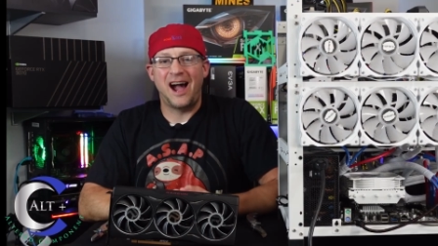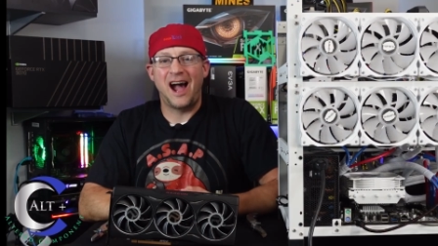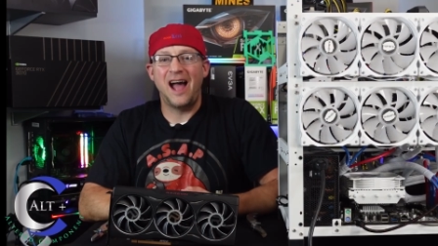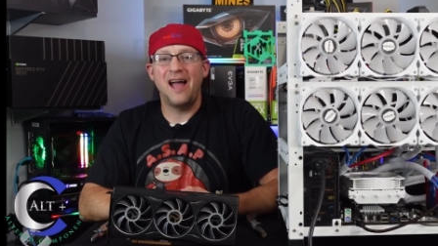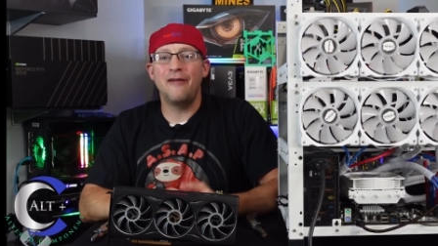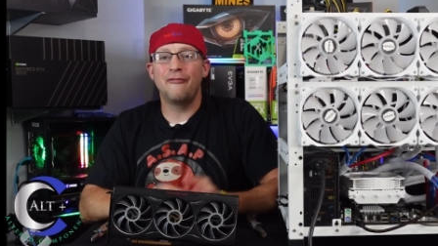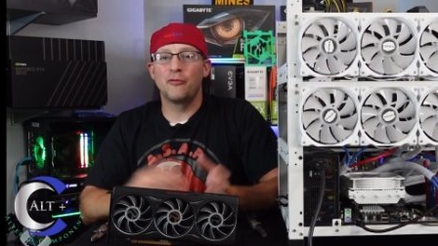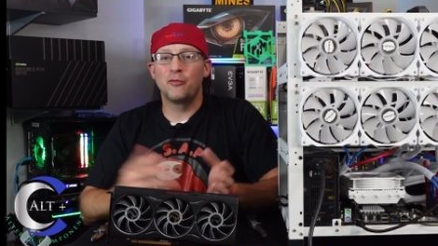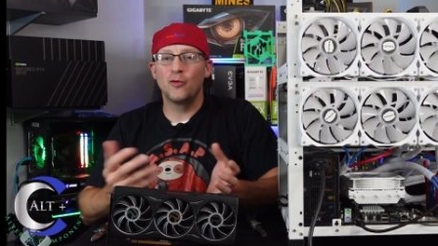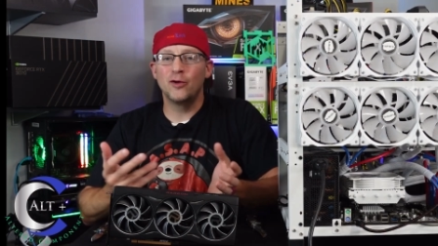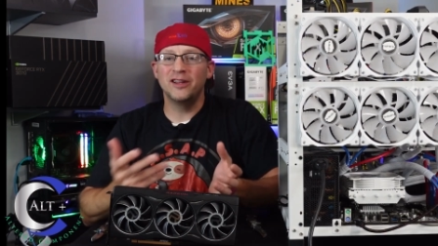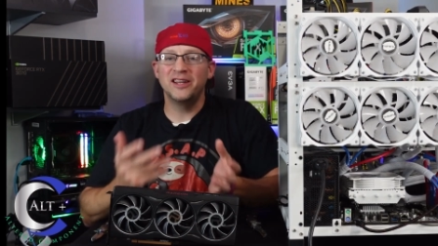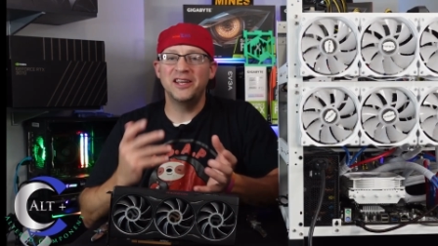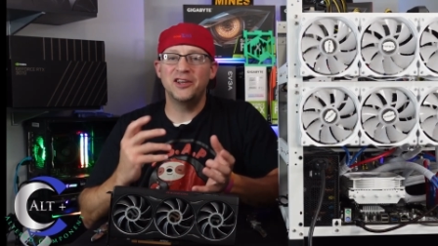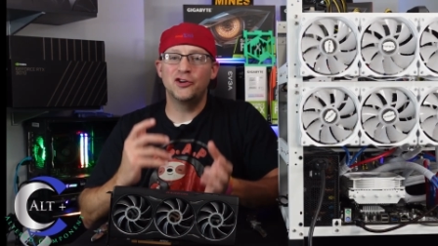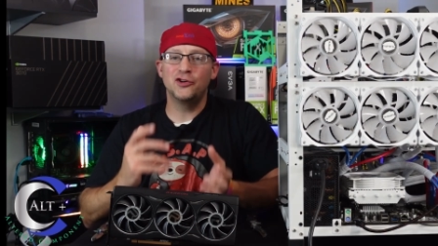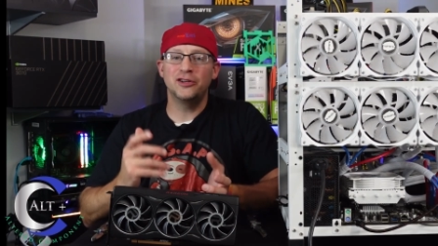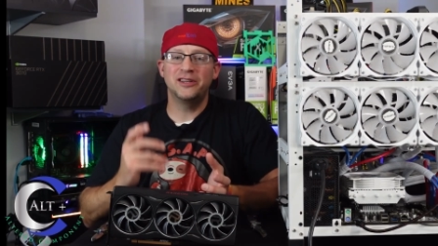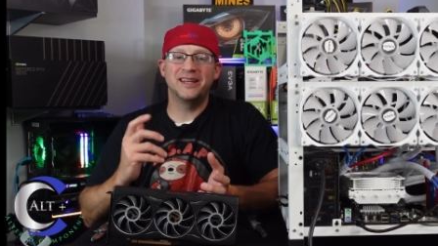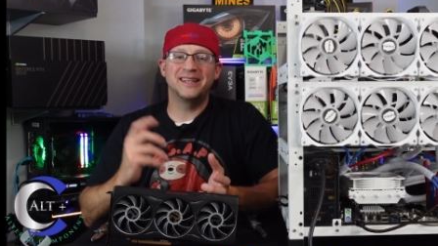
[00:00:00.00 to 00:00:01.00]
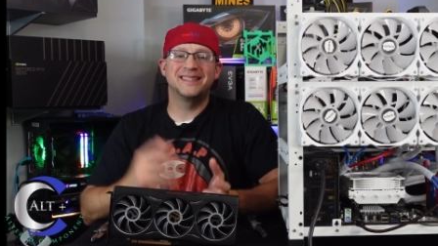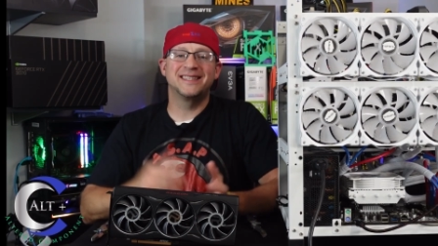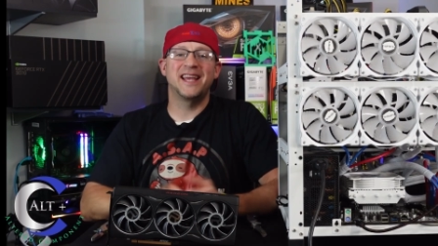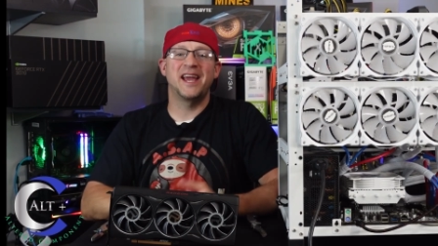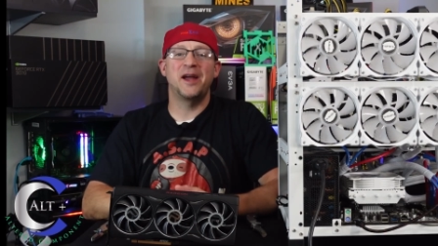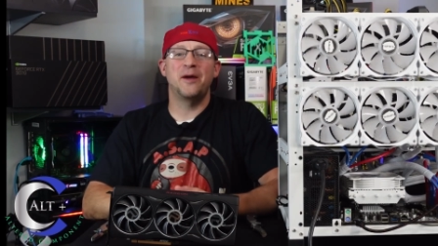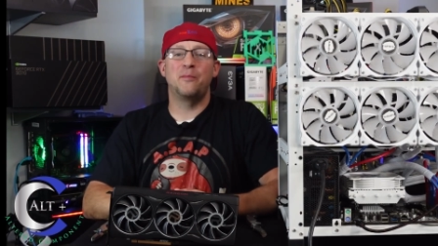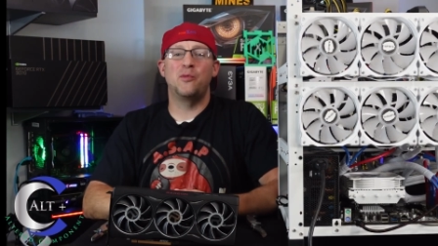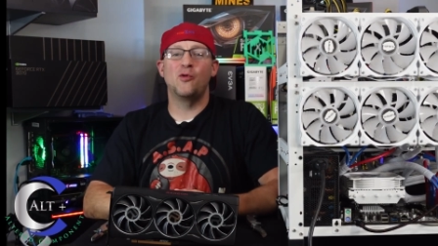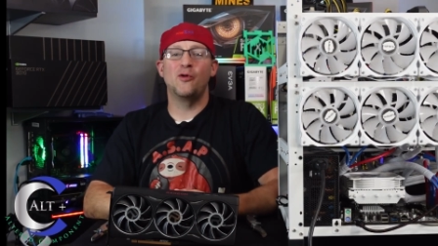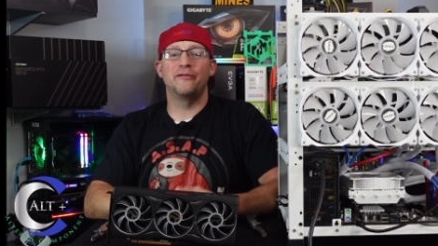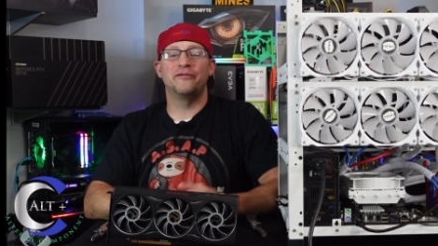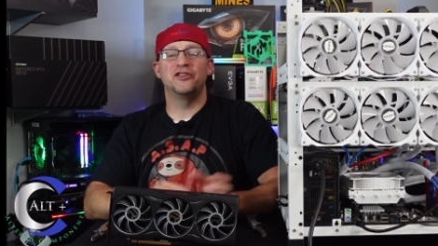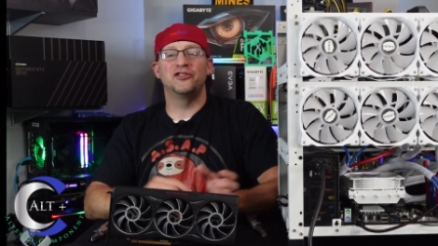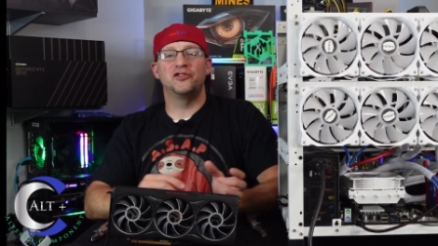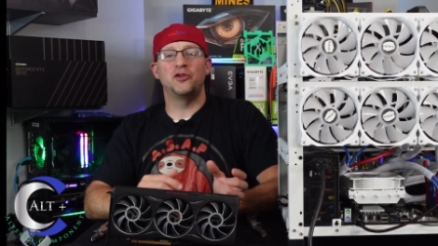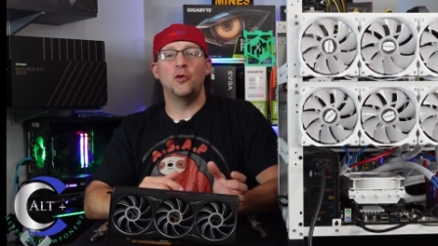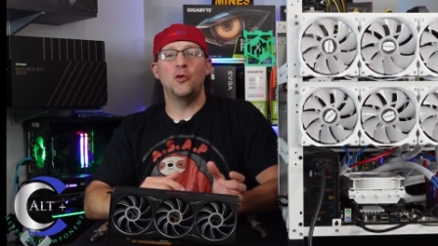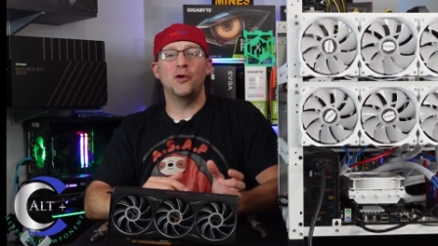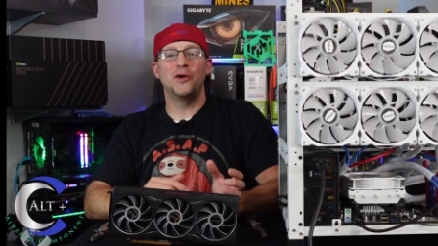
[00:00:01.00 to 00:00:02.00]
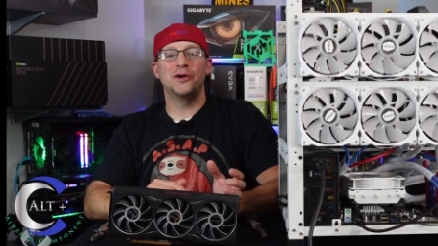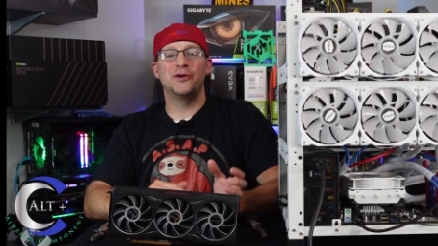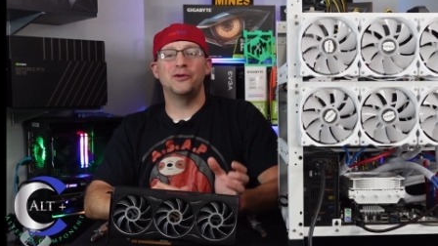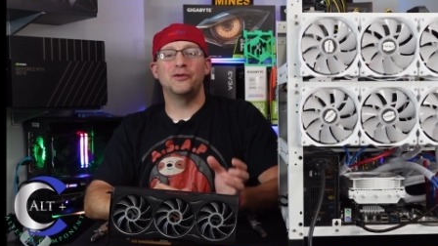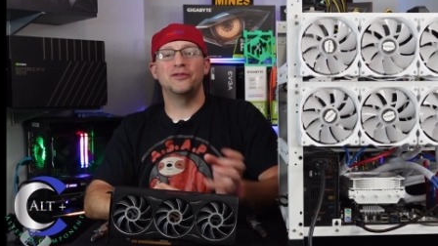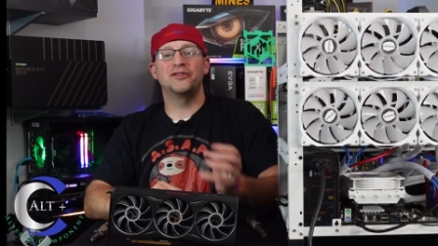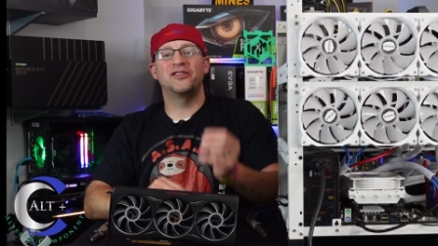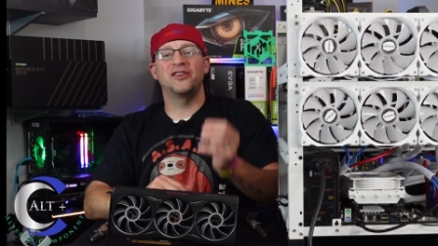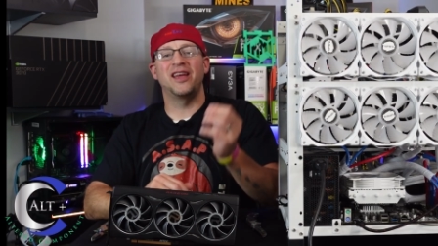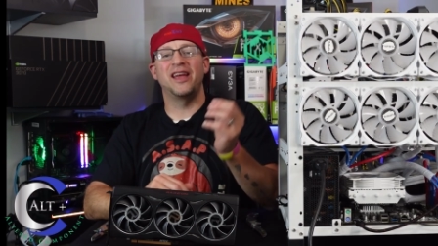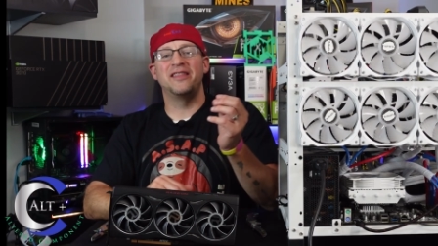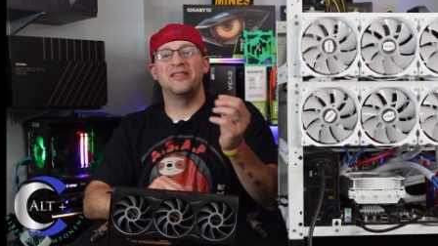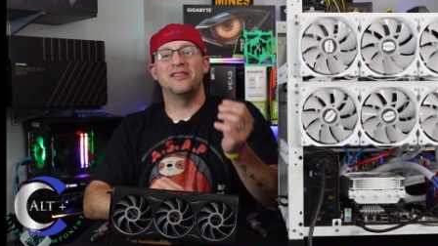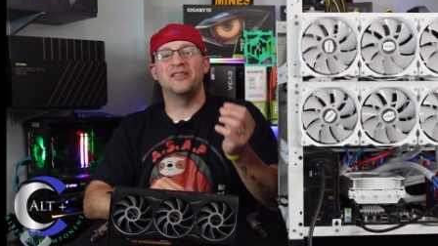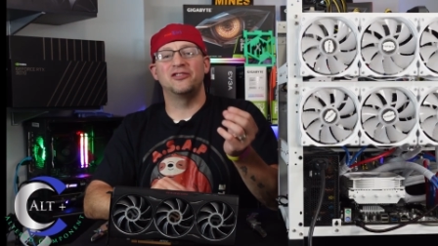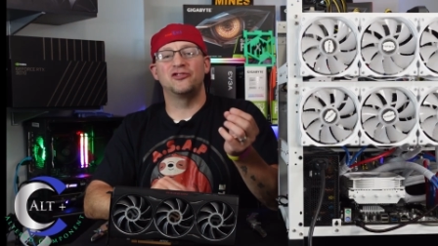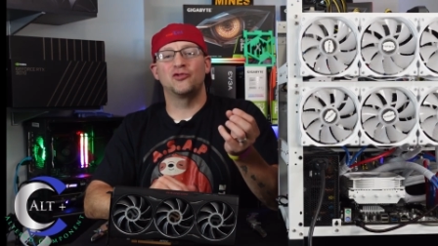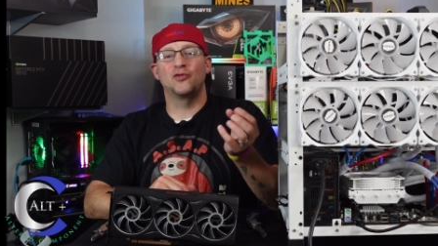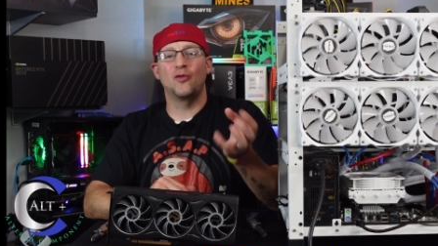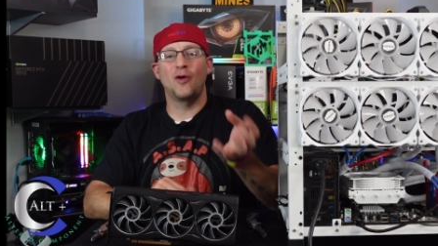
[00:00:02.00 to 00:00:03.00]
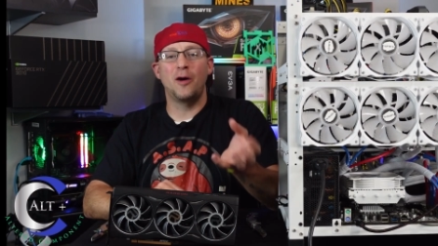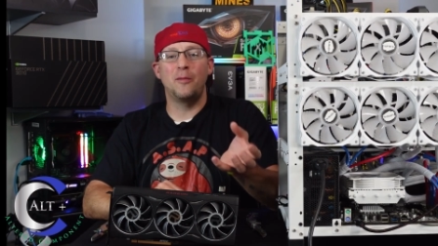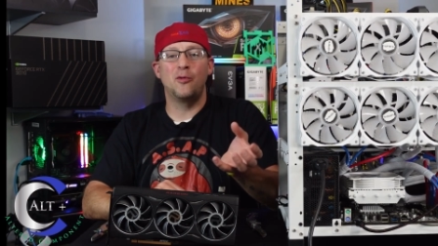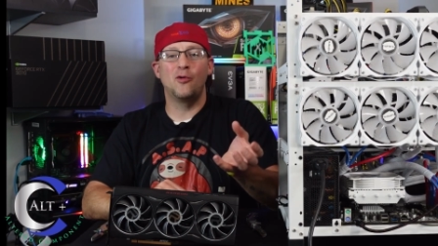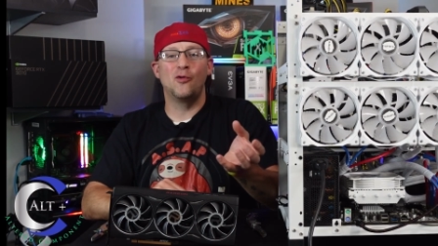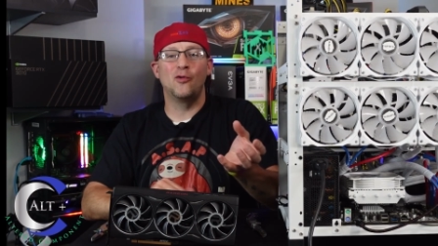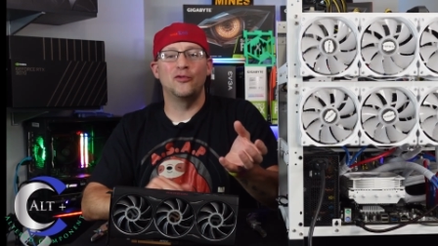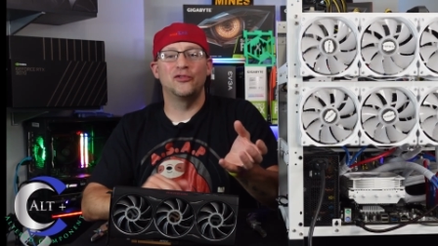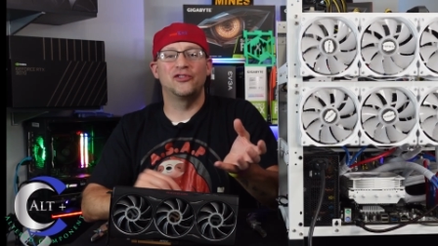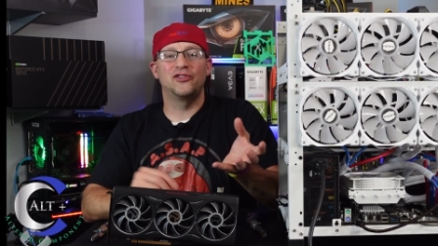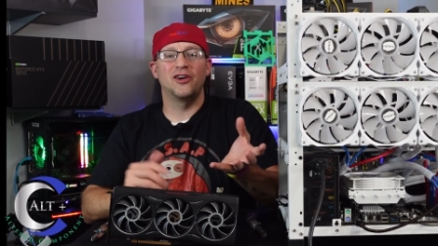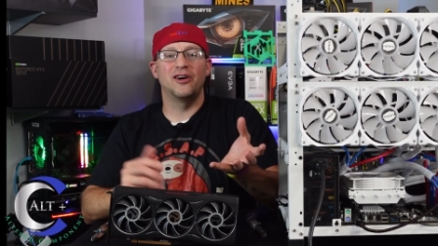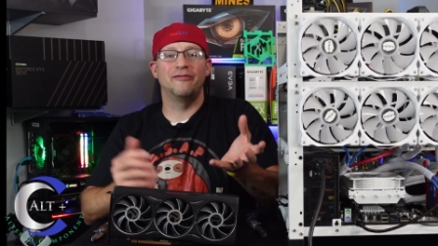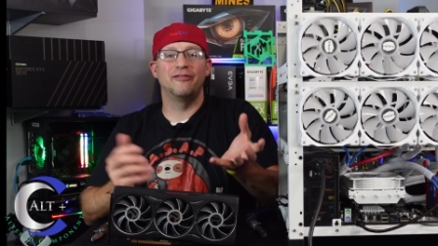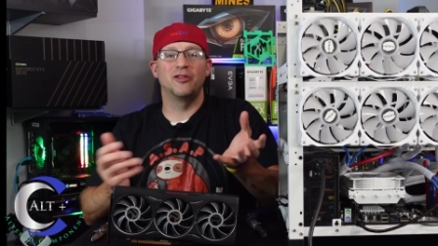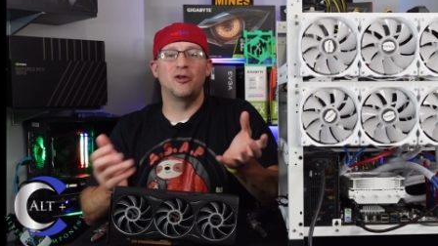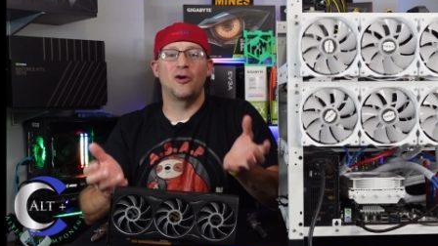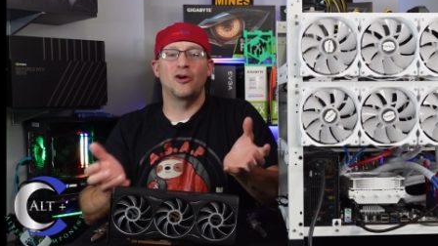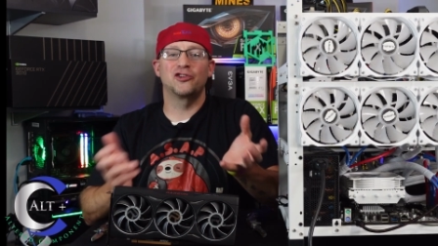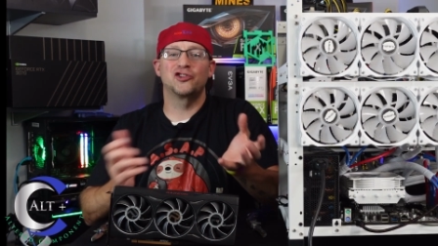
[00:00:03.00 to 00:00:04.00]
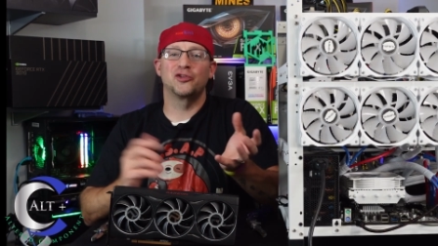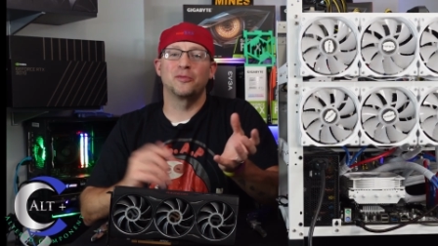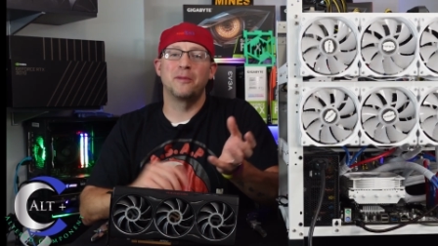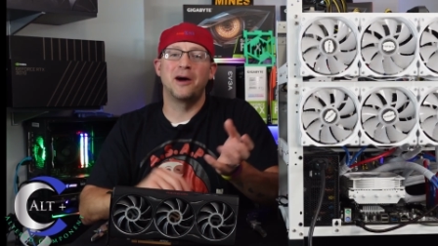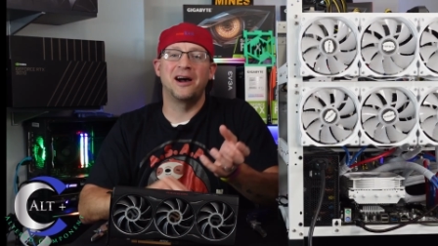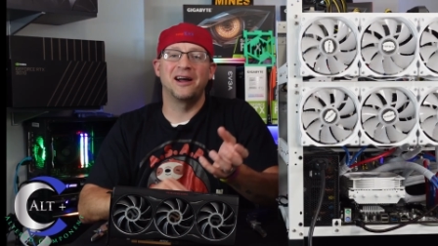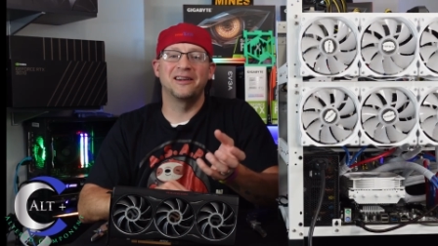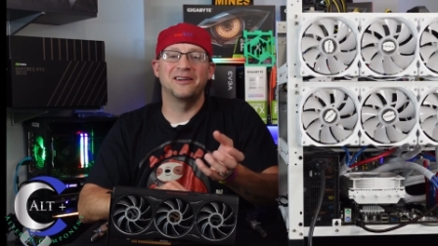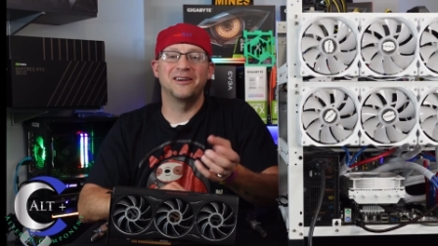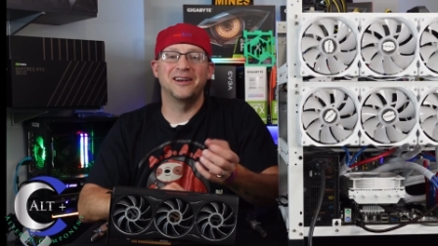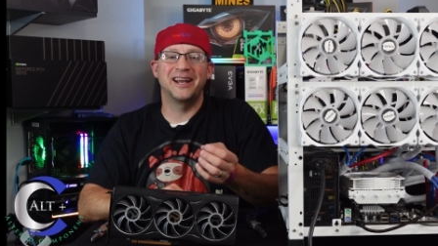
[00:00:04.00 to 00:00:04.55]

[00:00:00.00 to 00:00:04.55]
I have a really good example of the toils and the troubles of a larger miner,